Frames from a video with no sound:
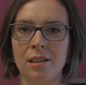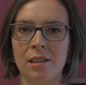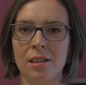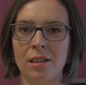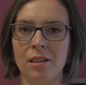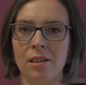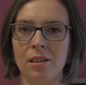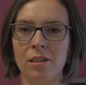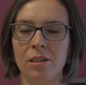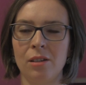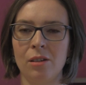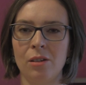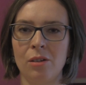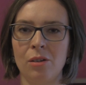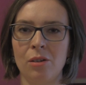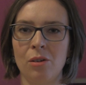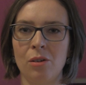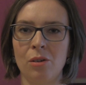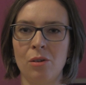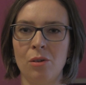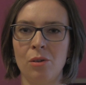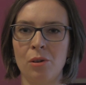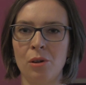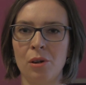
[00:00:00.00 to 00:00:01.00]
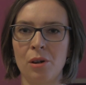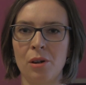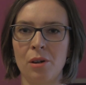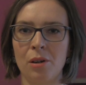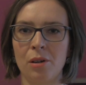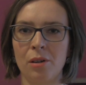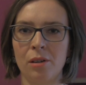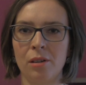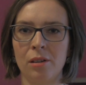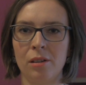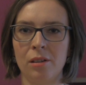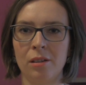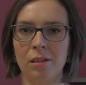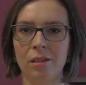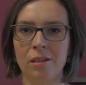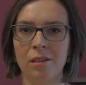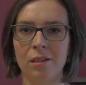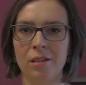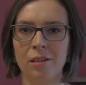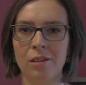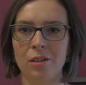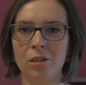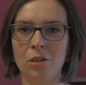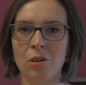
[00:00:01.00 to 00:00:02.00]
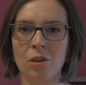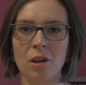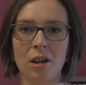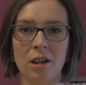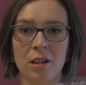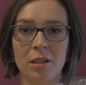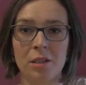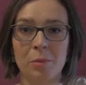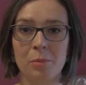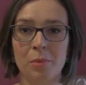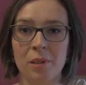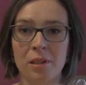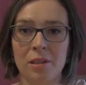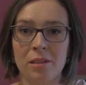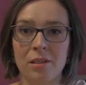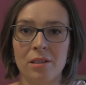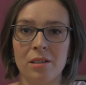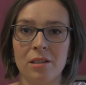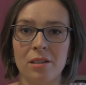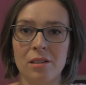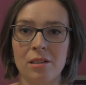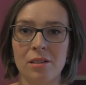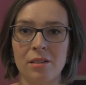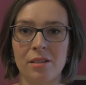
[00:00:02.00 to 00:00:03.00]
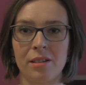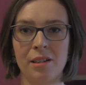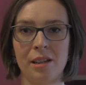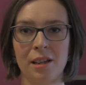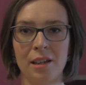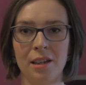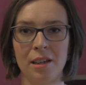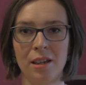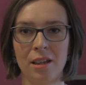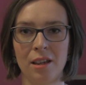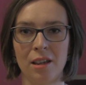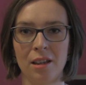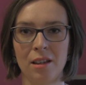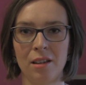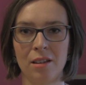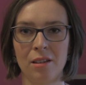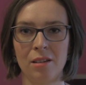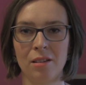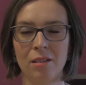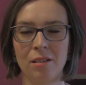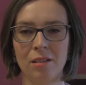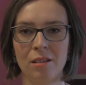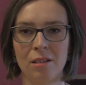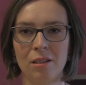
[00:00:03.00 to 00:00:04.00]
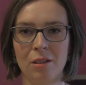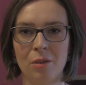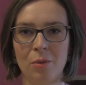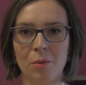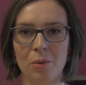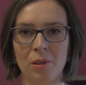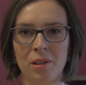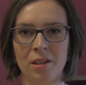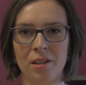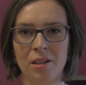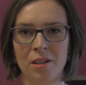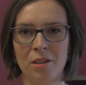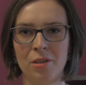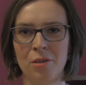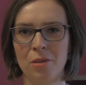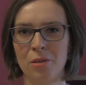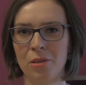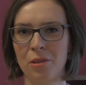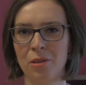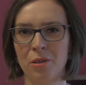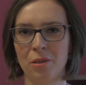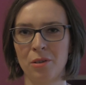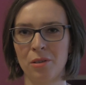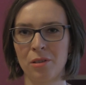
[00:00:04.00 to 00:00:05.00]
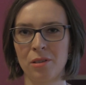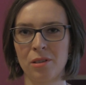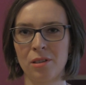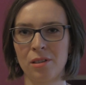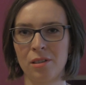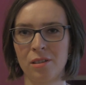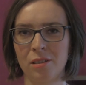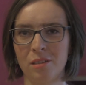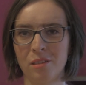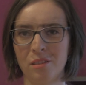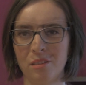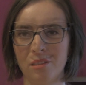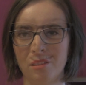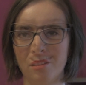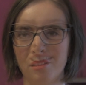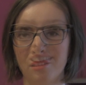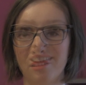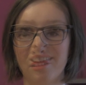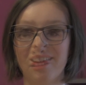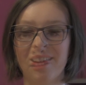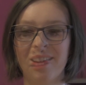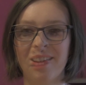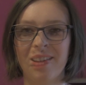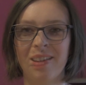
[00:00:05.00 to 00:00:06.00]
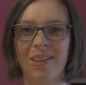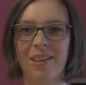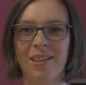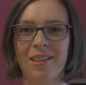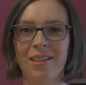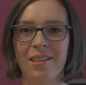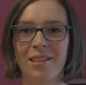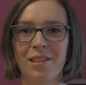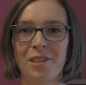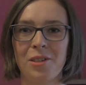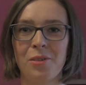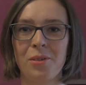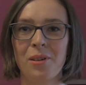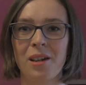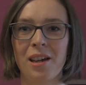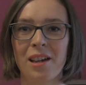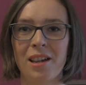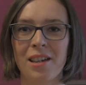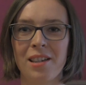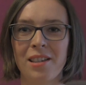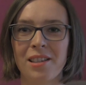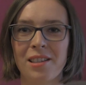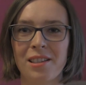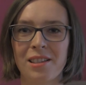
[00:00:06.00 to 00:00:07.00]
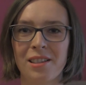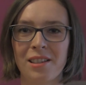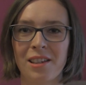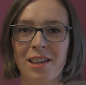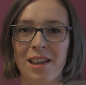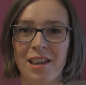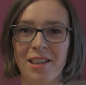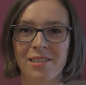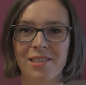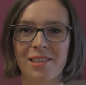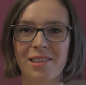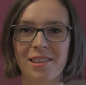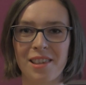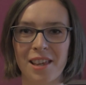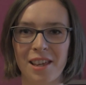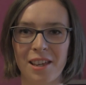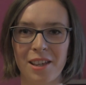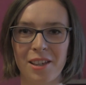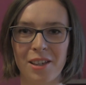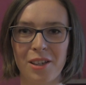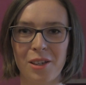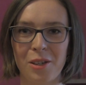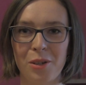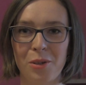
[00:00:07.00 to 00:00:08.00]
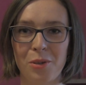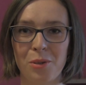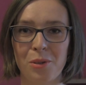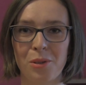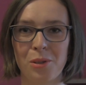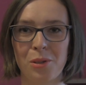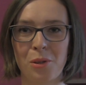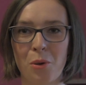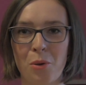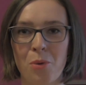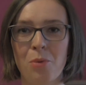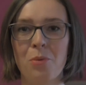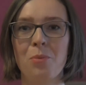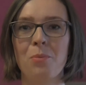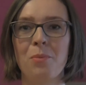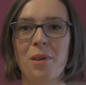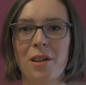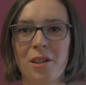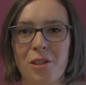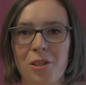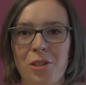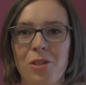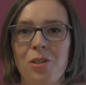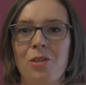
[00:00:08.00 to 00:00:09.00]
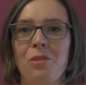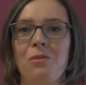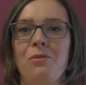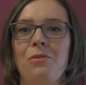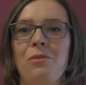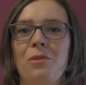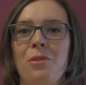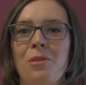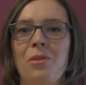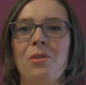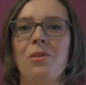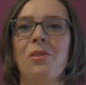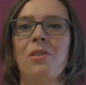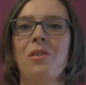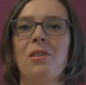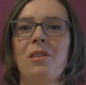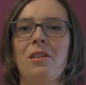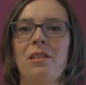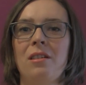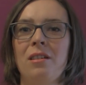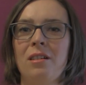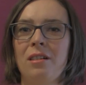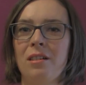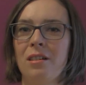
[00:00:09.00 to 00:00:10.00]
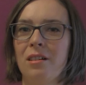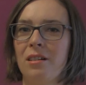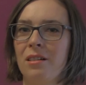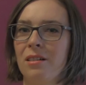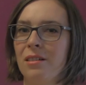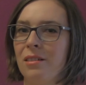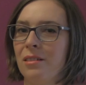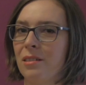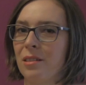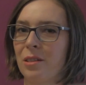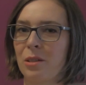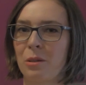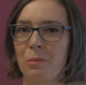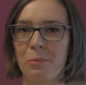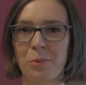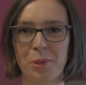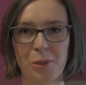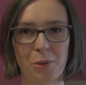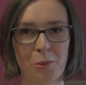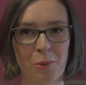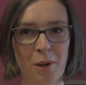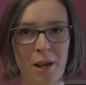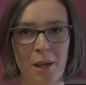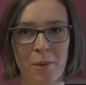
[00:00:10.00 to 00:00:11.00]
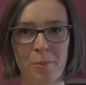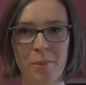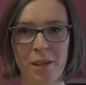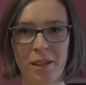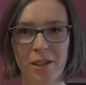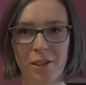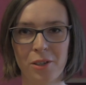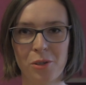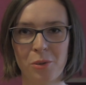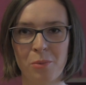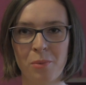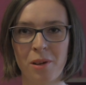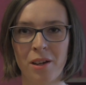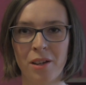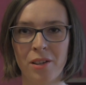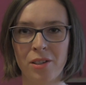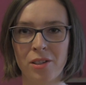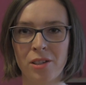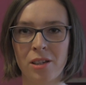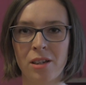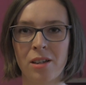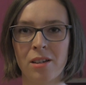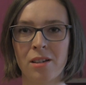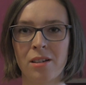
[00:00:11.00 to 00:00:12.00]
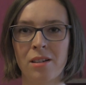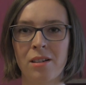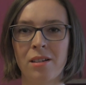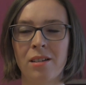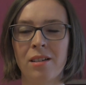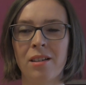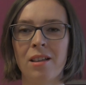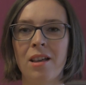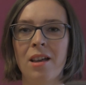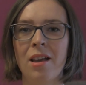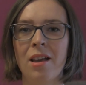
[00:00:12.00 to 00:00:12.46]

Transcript: it or your husband doesn't like it. What are your thoughts? Uh, so guys, again, thank you so much for uh, subscribing to my channel